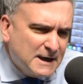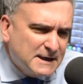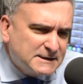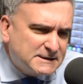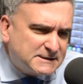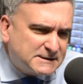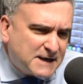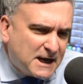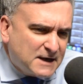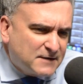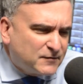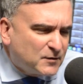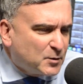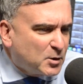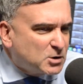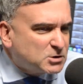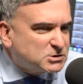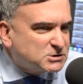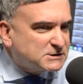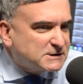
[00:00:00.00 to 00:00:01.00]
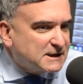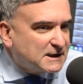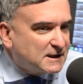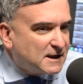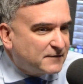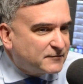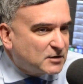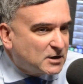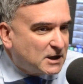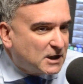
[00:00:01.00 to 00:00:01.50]
State of Emergency,
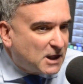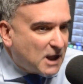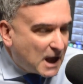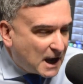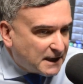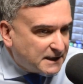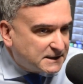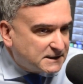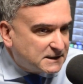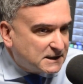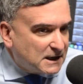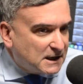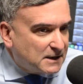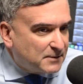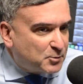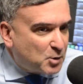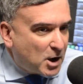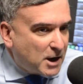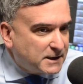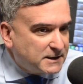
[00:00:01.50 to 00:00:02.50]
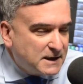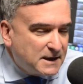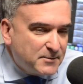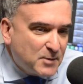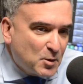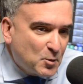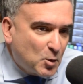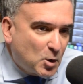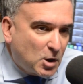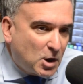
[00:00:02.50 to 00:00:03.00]
eleven o'clock. Uh, Brian
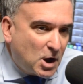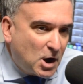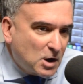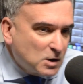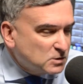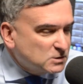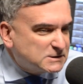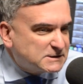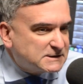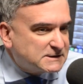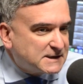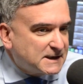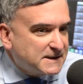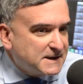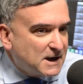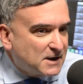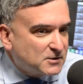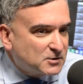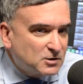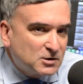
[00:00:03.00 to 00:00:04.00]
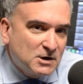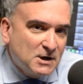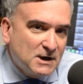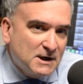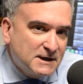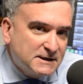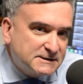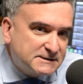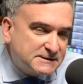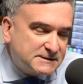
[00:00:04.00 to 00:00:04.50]
Neiman will host, and the other
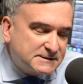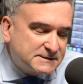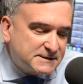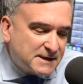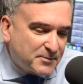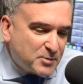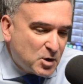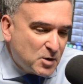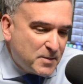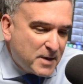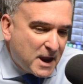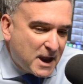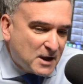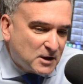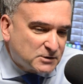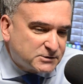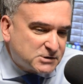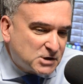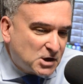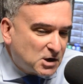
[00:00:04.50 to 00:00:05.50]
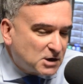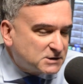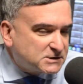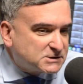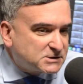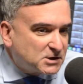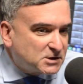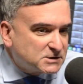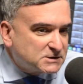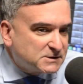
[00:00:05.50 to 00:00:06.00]
W B A L talk
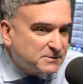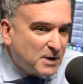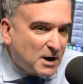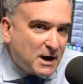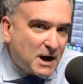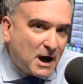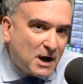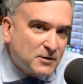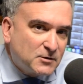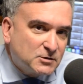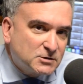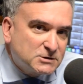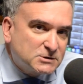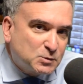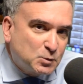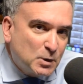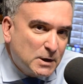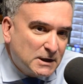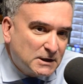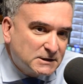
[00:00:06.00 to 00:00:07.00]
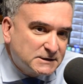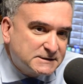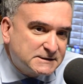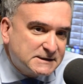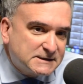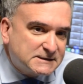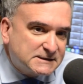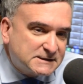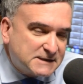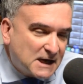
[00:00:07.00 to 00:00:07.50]
stars, among others, will
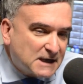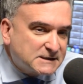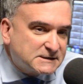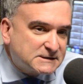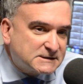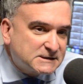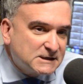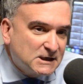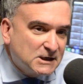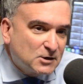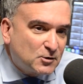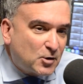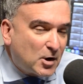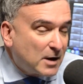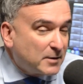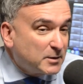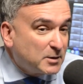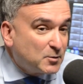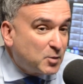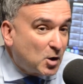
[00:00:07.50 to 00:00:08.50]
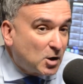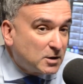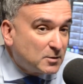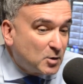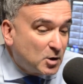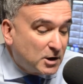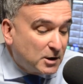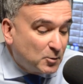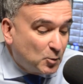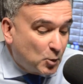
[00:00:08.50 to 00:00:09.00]
discuss crime in
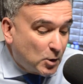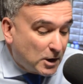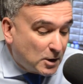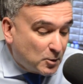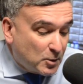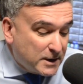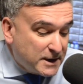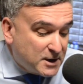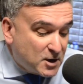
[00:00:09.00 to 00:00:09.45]
Baltimore and where we